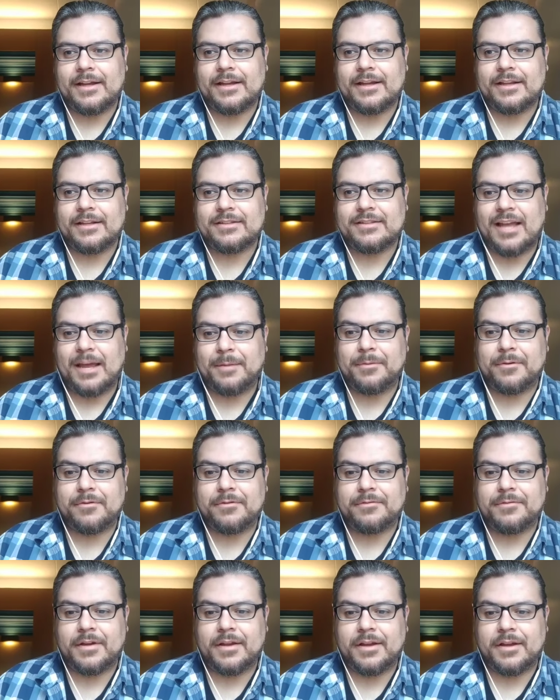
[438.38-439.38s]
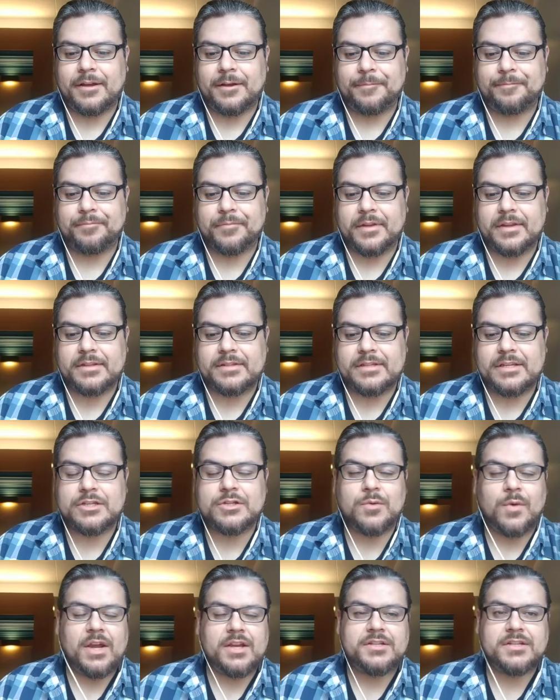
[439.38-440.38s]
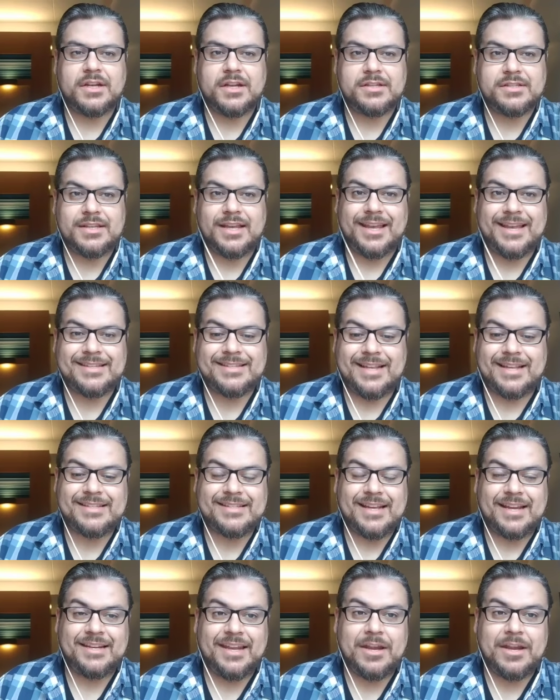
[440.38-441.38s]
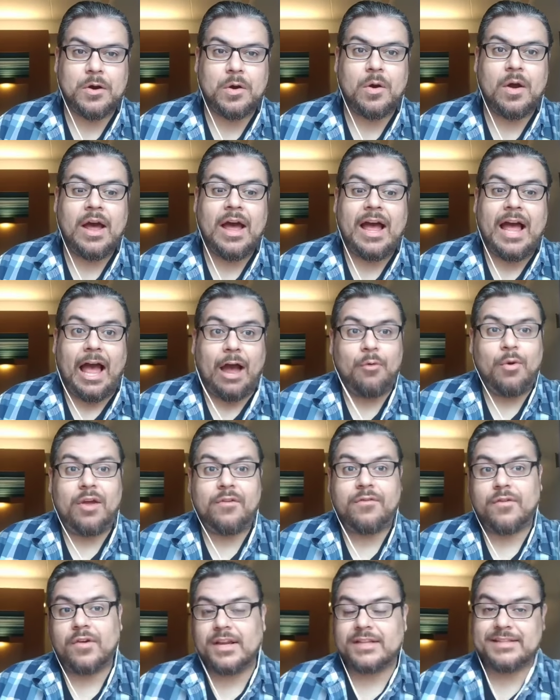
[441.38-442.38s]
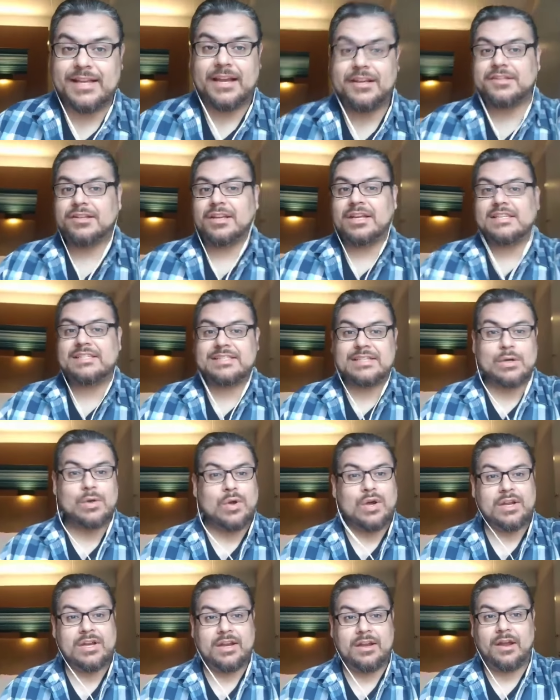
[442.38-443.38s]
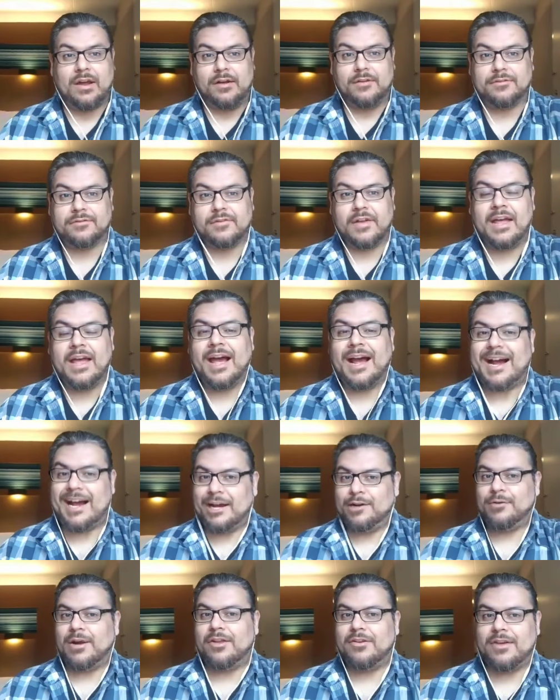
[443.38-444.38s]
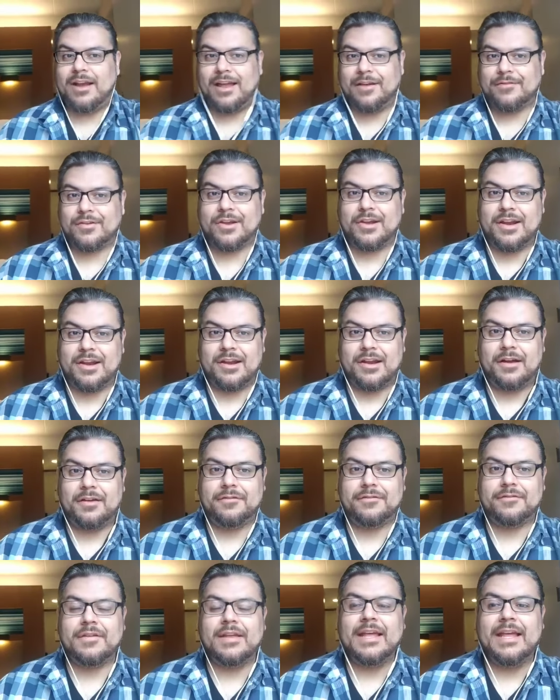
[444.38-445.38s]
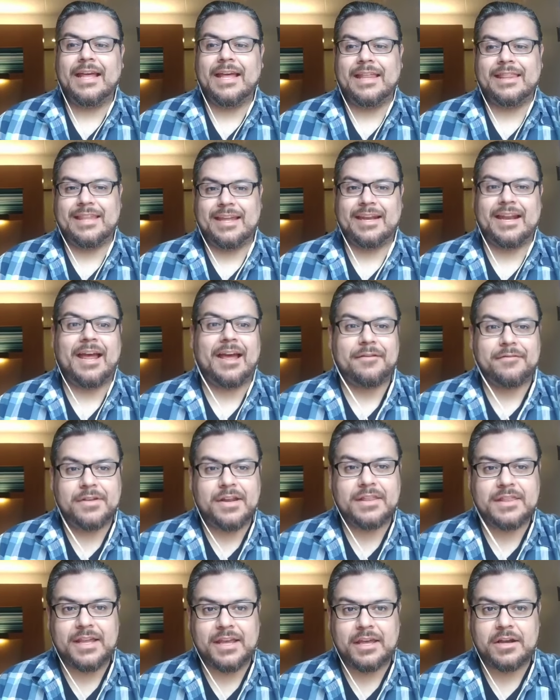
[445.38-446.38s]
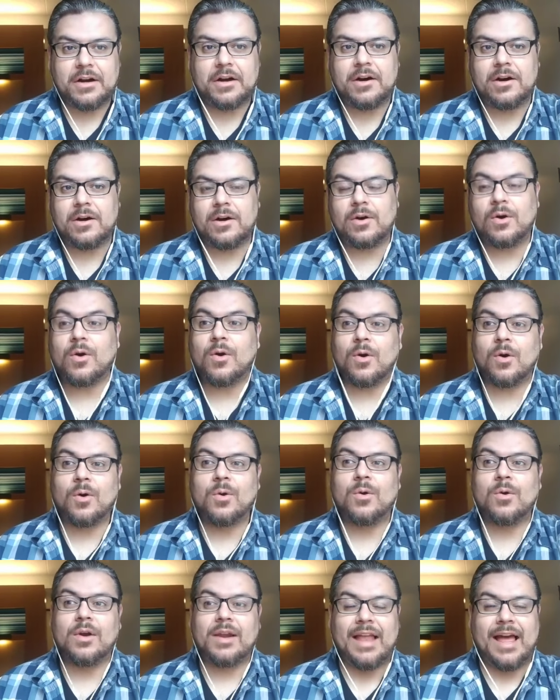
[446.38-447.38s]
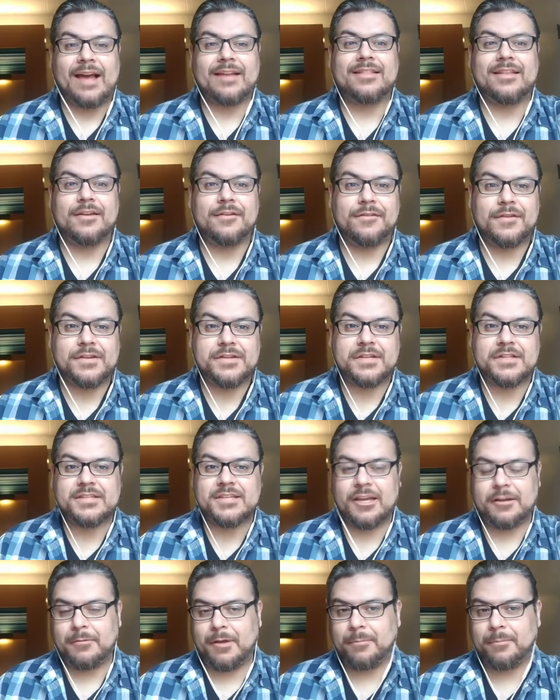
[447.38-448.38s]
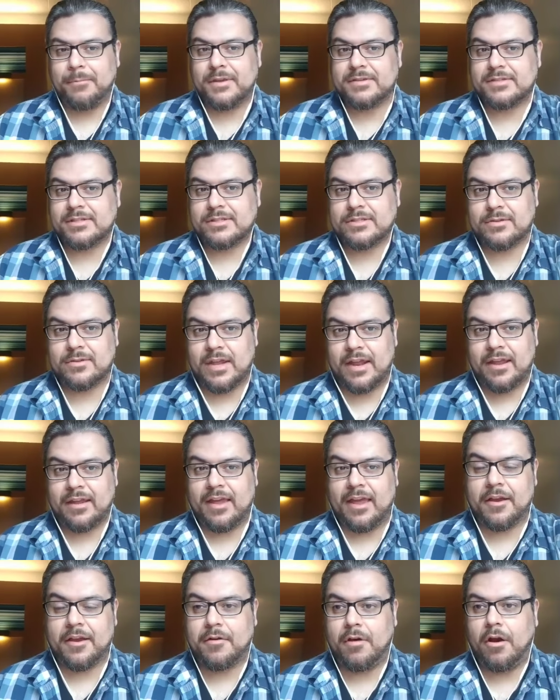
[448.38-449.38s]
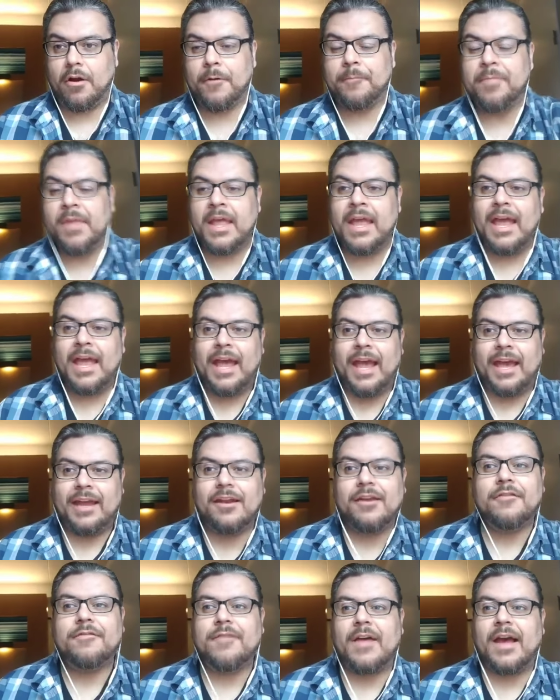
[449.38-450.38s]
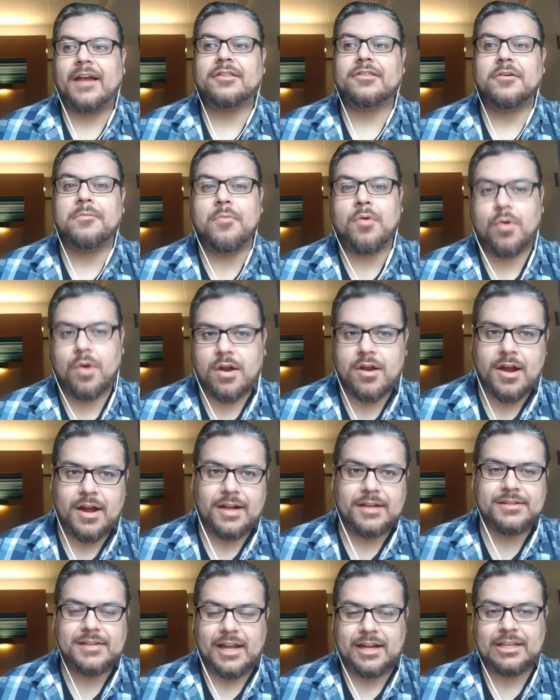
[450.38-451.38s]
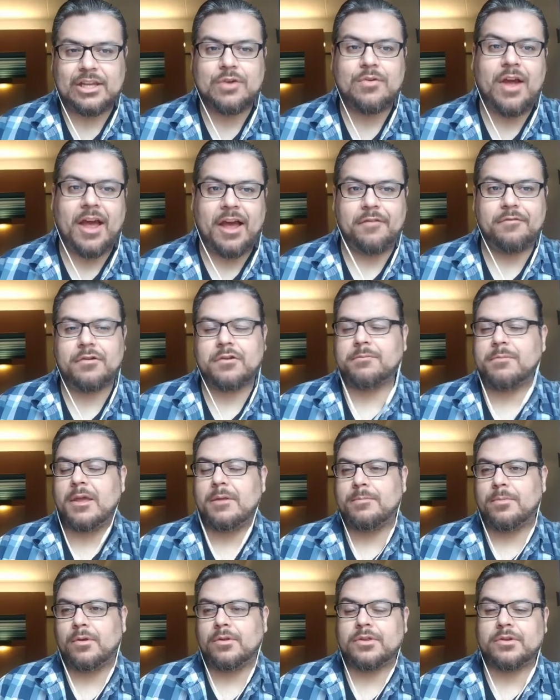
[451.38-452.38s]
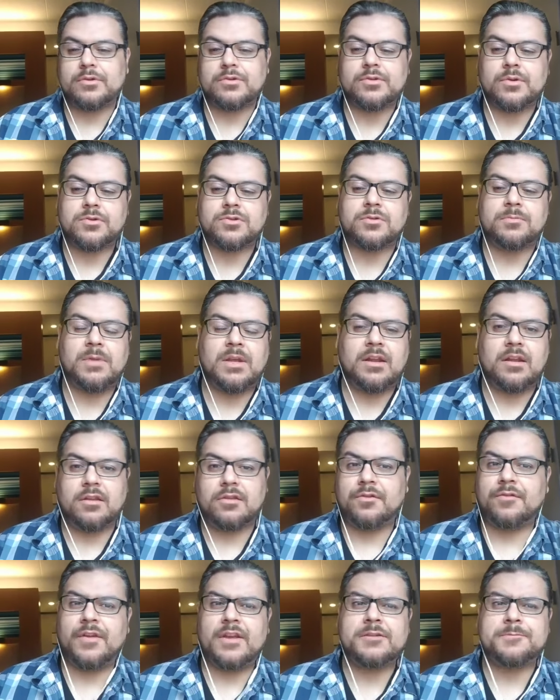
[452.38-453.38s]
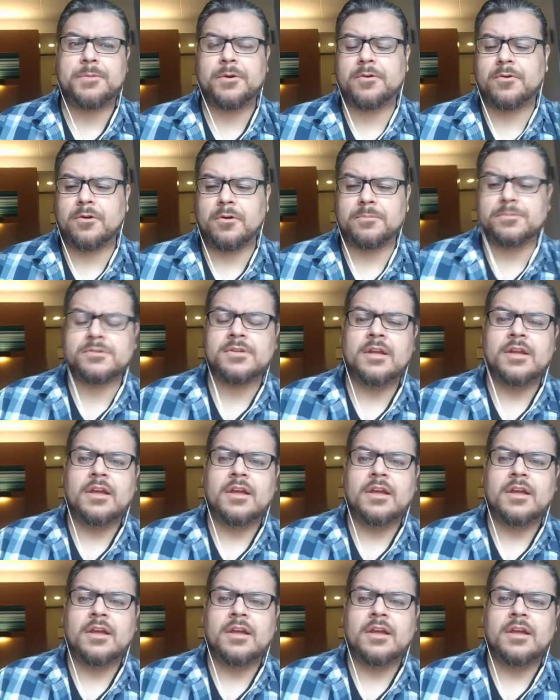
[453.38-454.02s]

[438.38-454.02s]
a, a type of uh, situation as, as that's ideal. However, it's actually still good enough. I'd rather have good enough than have nothing at all, or, or lack the efficiency in my business so that I can grow. And in fact, the more contact you have with people through social media, through Facebook groups,